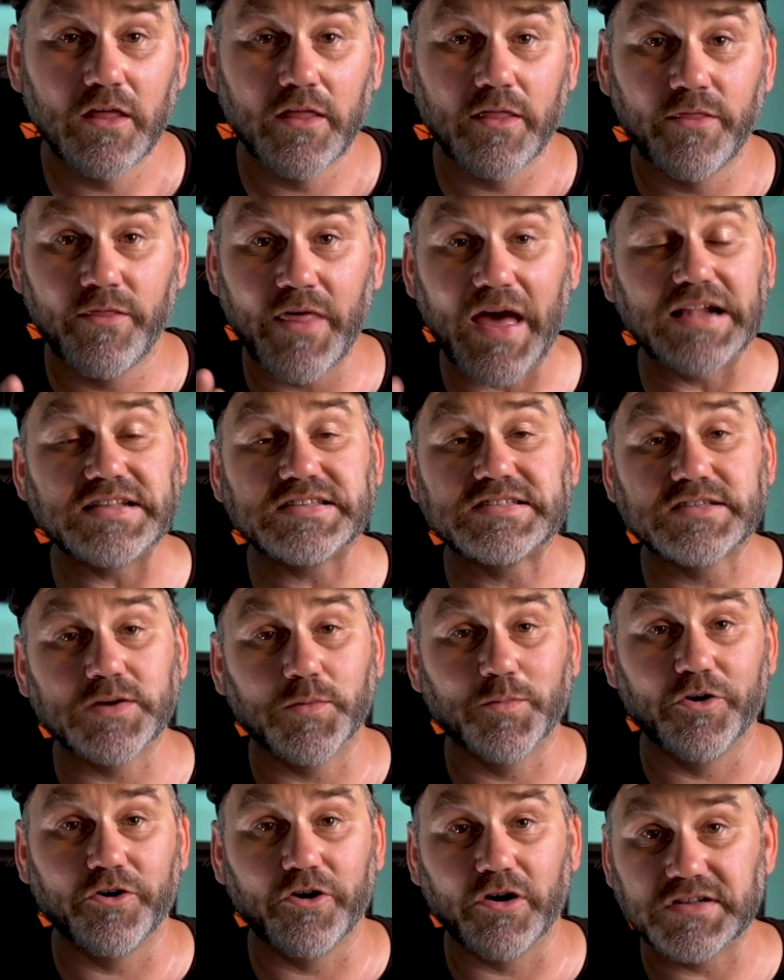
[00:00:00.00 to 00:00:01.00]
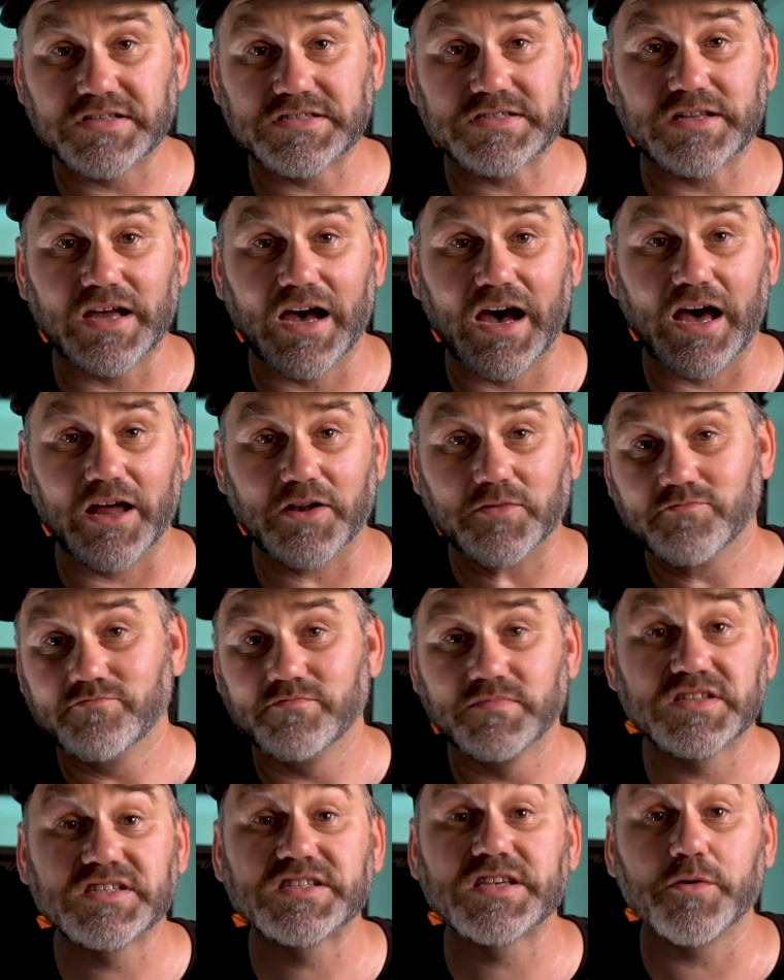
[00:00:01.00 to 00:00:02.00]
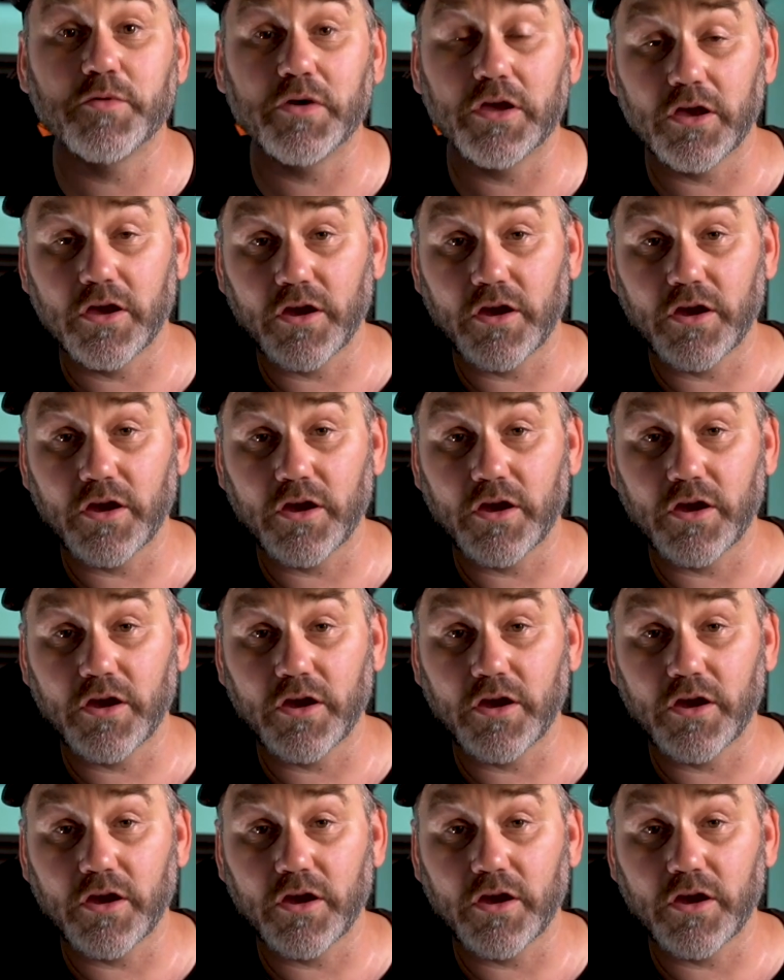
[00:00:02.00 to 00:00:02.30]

That's somewhere I'd start, see where you